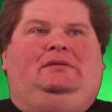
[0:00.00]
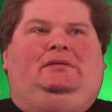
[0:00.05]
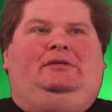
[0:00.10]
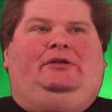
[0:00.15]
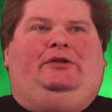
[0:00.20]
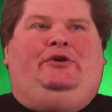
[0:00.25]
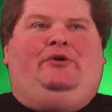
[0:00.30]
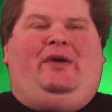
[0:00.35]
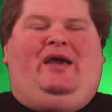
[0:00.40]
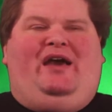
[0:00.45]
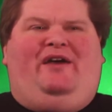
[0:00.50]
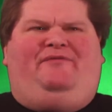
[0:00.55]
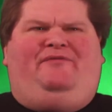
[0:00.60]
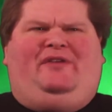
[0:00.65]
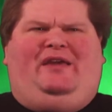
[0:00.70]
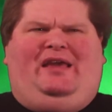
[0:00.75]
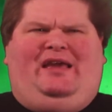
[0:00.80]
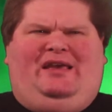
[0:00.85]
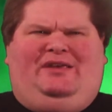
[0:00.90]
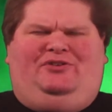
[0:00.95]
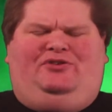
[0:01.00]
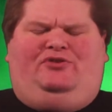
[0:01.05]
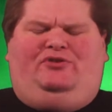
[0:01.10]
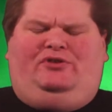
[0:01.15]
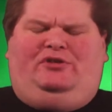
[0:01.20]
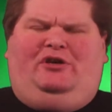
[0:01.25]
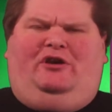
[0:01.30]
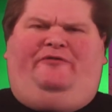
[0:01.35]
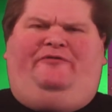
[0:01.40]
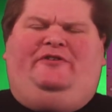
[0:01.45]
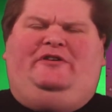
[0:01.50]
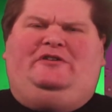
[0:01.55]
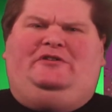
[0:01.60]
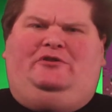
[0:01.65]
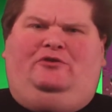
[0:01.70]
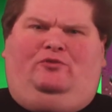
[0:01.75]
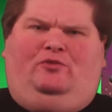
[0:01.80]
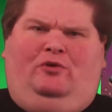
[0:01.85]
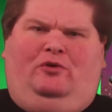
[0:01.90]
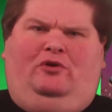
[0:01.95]
you have to ask yourself, is
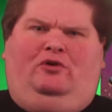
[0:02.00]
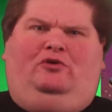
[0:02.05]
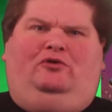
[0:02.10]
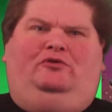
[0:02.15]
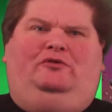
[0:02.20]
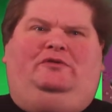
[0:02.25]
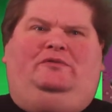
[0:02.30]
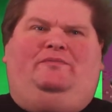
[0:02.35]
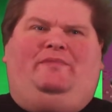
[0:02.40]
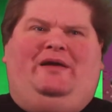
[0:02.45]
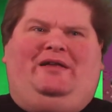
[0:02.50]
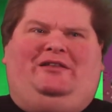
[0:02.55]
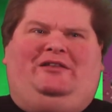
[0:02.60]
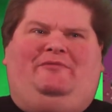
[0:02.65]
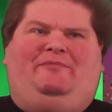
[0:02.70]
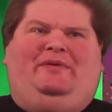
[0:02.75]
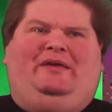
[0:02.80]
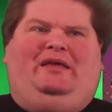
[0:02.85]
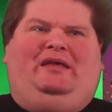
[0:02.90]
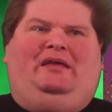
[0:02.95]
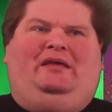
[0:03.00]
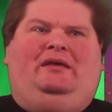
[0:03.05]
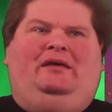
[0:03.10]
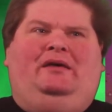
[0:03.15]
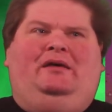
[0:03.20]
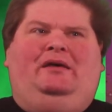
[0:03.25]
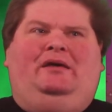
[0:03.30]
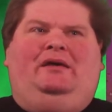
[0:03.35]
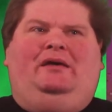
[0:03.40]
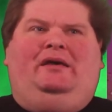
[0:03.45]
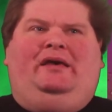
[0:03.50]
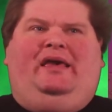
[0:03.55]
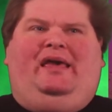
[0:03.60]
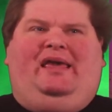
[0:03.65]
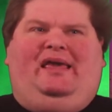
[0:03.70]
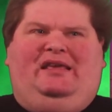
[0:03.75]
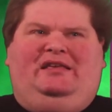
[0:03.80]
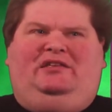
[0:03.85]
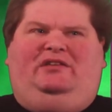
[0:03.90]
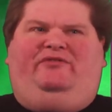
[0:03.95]
the world meant to be
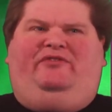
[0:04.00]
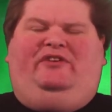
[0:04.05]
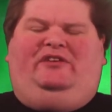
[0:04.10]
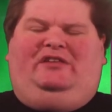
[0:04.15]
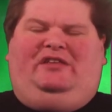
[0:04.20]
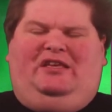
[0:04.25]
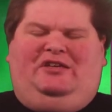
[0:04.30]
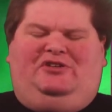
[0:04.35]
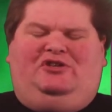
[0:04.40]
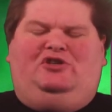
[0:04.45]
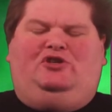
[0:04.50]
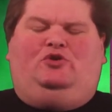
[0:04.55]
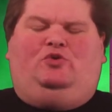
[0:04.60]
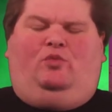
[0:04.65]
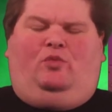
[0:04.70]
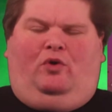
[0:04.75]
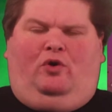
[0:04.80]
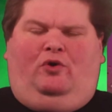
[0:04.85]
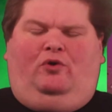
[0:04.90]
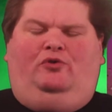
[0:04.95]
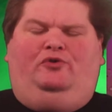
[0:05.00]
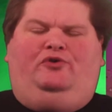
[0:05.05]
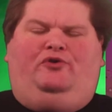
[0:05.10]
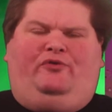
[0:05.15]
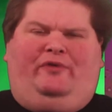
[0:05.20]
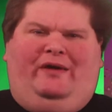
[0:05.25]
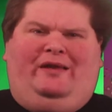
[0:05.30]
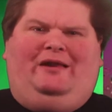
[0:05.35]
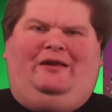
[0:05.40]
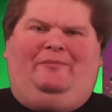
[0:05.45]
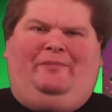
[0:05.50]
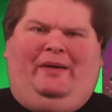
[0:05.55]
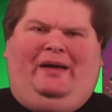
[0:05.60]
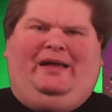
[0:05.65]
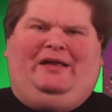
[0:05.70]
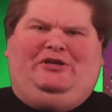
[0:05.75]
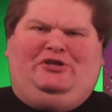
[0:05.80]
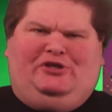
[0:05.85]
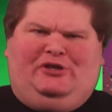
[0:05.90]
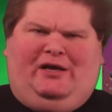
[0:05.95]
his fictitious world created by
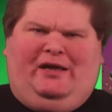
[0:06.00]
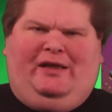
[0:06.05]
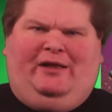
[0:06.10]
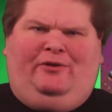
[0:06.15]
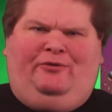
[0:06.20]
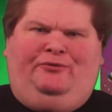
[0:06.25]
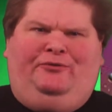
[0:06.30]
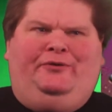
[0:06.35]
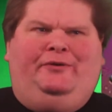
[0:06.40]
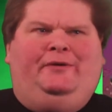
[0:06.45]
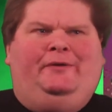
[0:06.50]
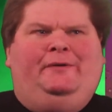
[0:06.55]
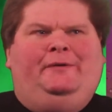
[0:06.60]
a child,